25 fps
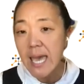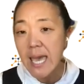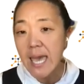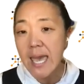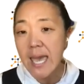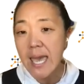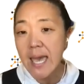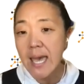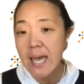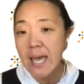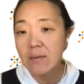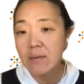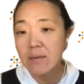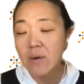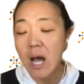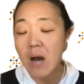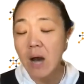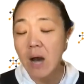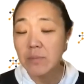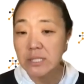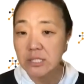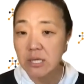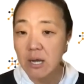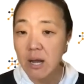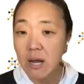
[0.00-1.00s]
And I'll
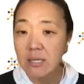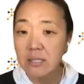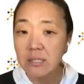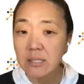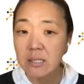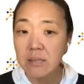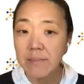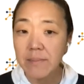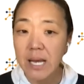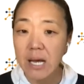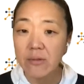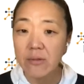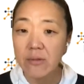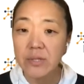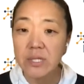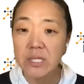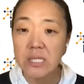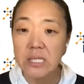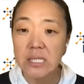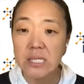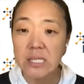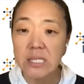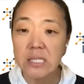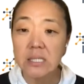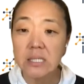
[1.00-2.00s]
be talking about
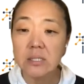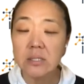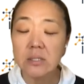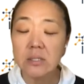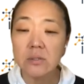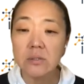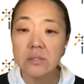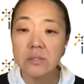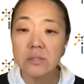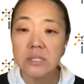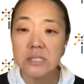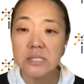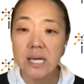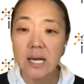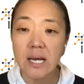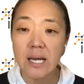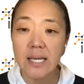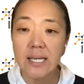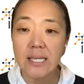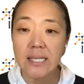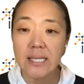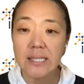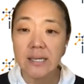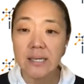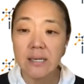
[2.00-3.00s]
the clinical
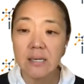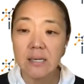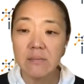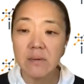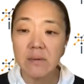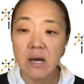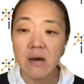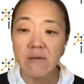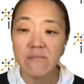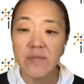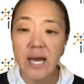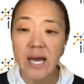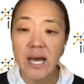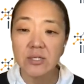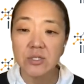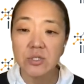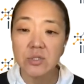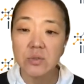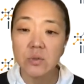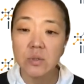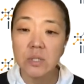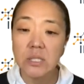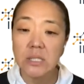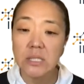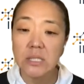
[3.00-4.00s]
design of that
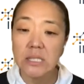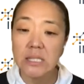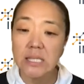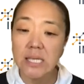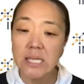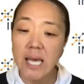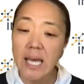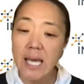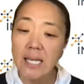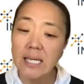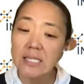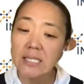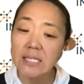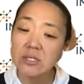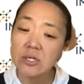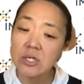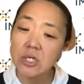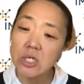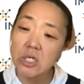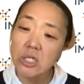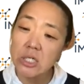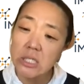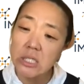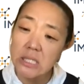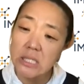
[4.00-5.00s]
shortly. And as
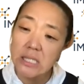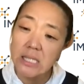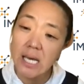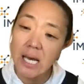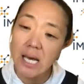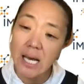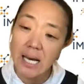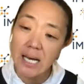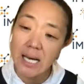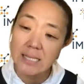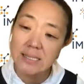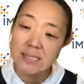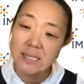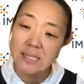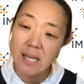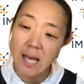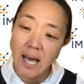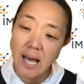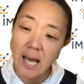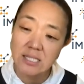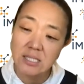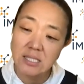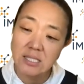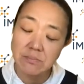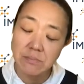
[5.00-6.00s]
early as
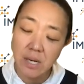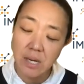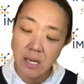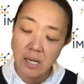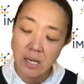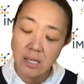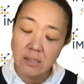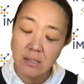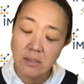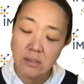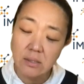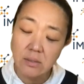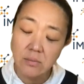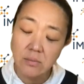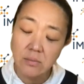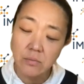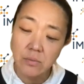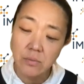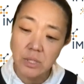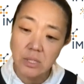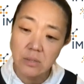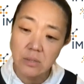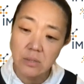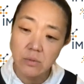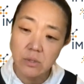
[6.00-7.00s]
last month,
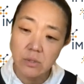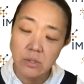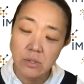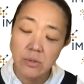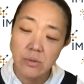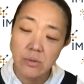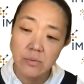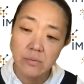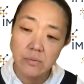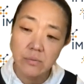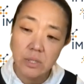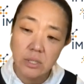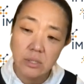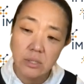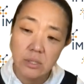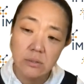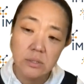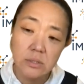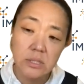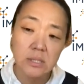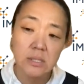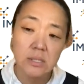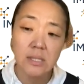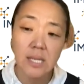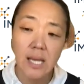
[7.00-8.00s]
we were thrilled
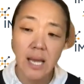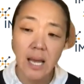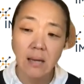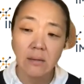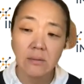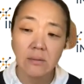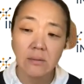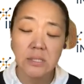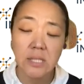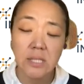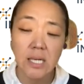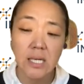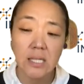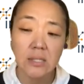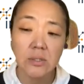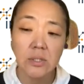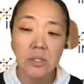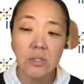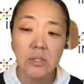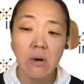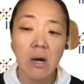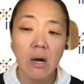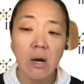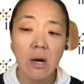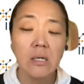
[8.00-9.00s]
to announce a
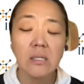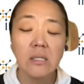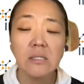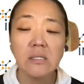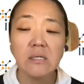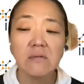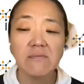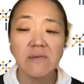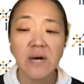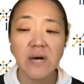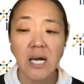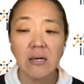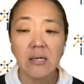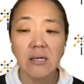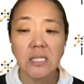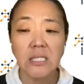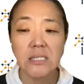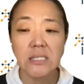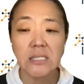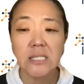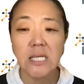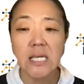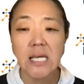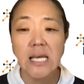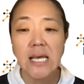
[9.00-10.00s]
new oncolytic
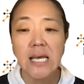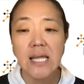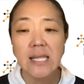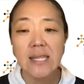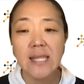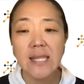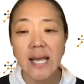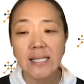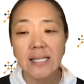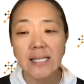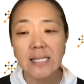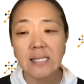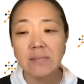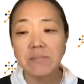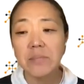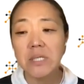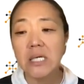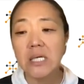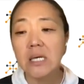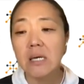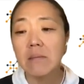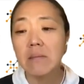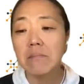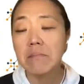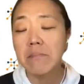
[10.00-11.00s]
virus that can be
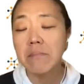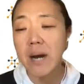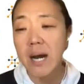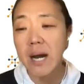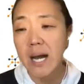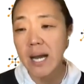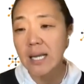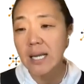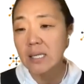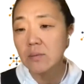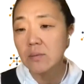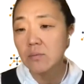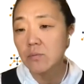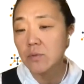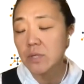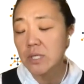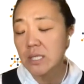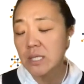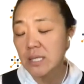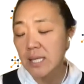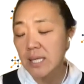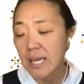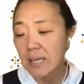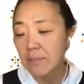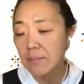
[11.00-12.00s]
combined
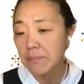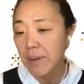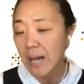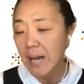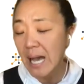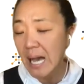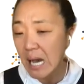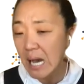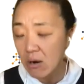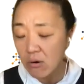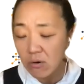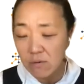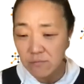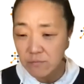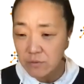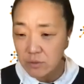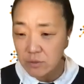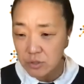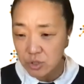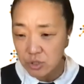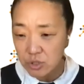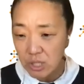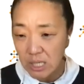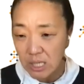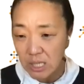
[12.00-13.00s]
with a
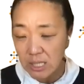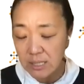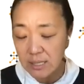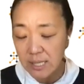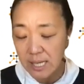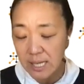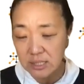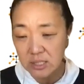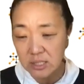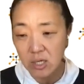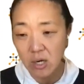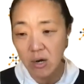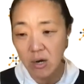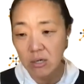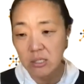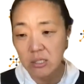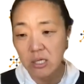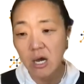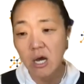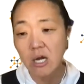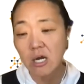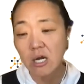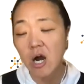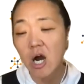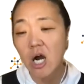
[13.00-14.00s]
powerful drug that's called
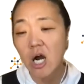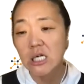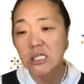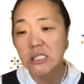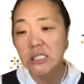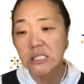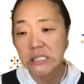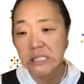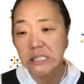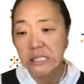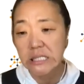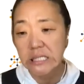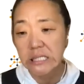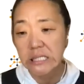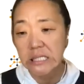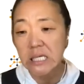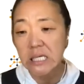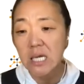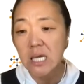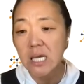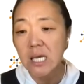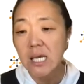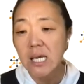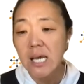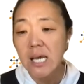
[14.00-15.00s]
a CAR T